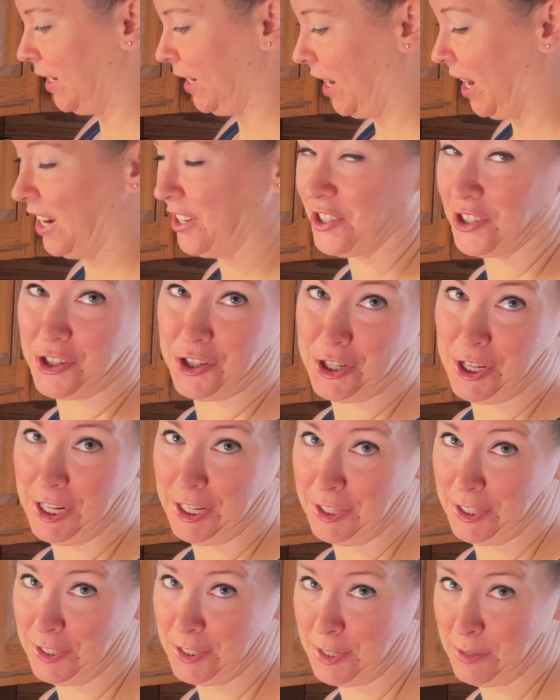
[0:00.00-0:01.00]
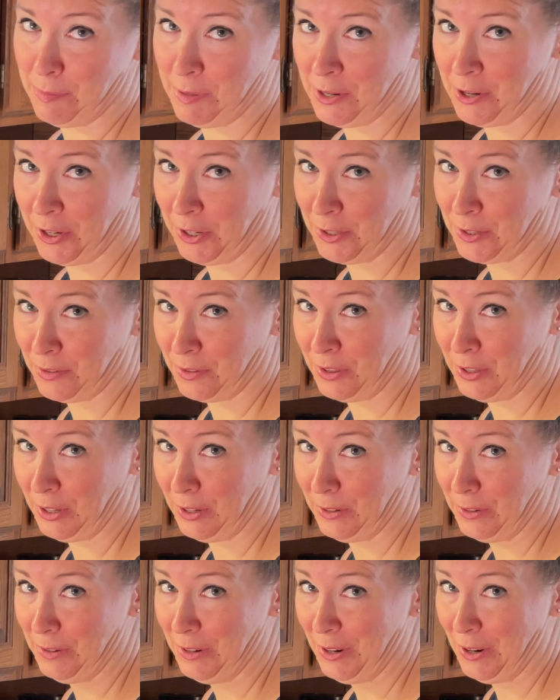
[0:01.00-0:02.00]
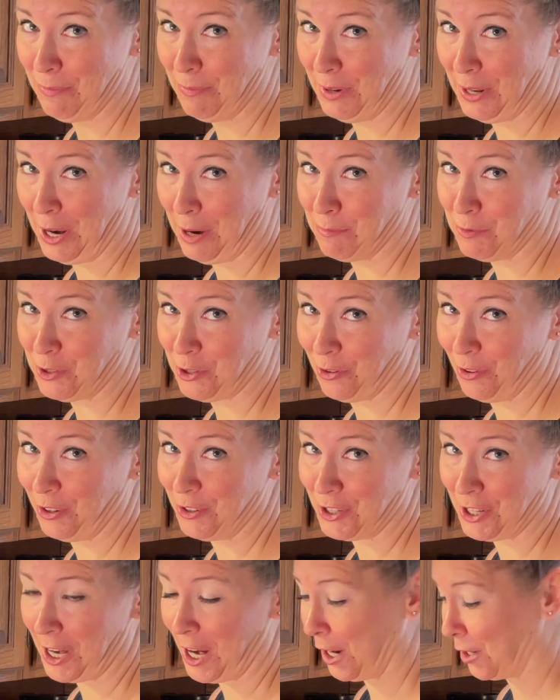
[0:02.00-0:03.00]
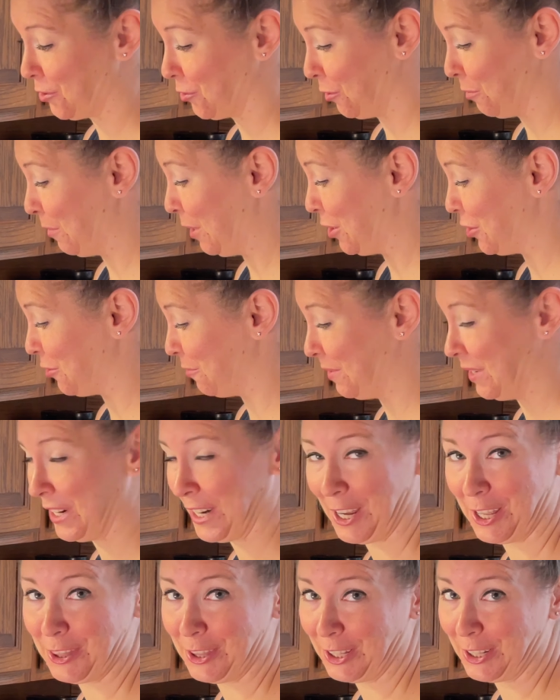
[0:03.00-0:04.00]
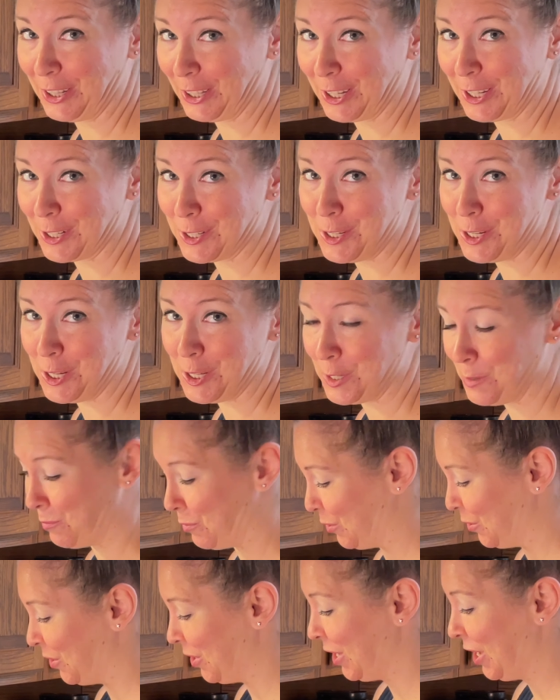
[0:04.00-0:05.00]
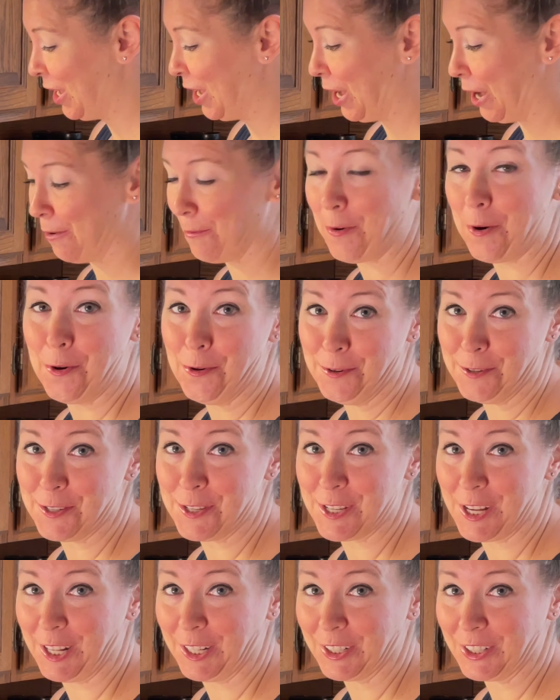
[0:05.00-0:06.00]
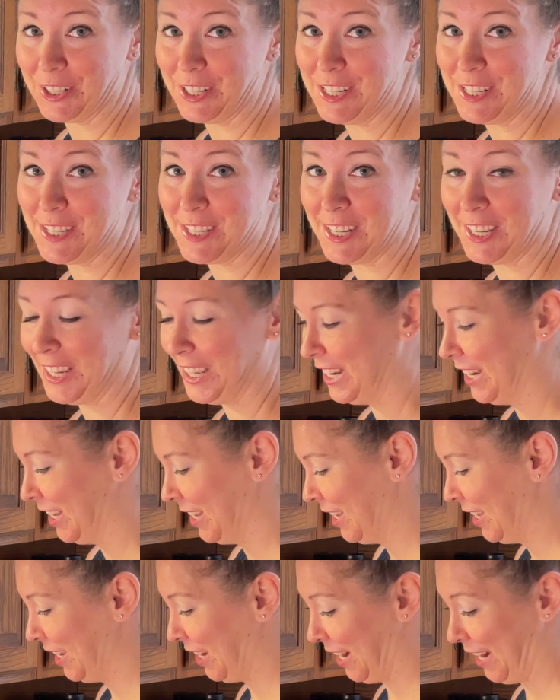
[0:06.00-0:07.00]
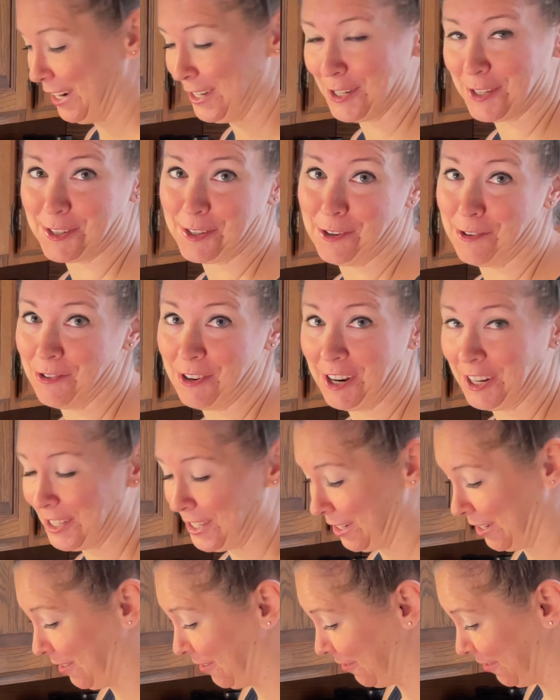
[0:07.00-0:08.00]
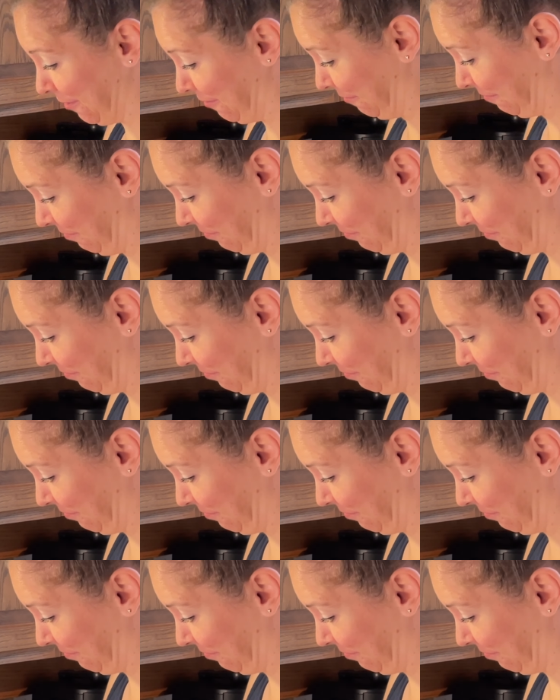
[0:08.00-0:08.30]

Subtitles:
I just shake this, to be honest with you, but I'm sure there's an actual measurement. I think like a teaspoon of whole celery seed. I just go nuts out of it.